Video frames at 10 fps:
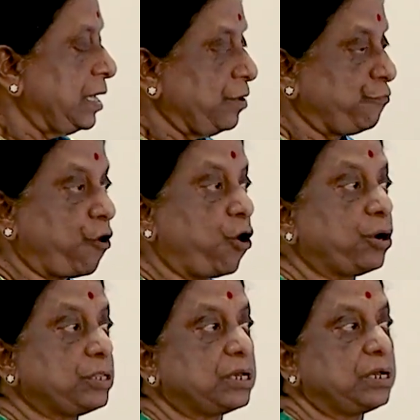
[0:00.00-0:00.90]

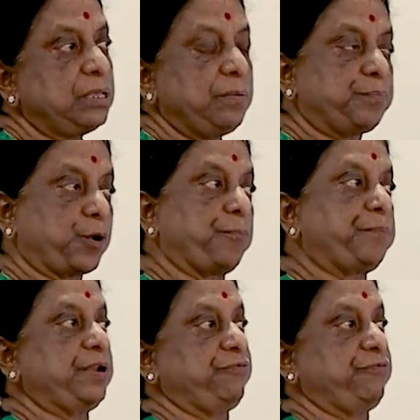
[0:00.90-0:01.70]
for the proper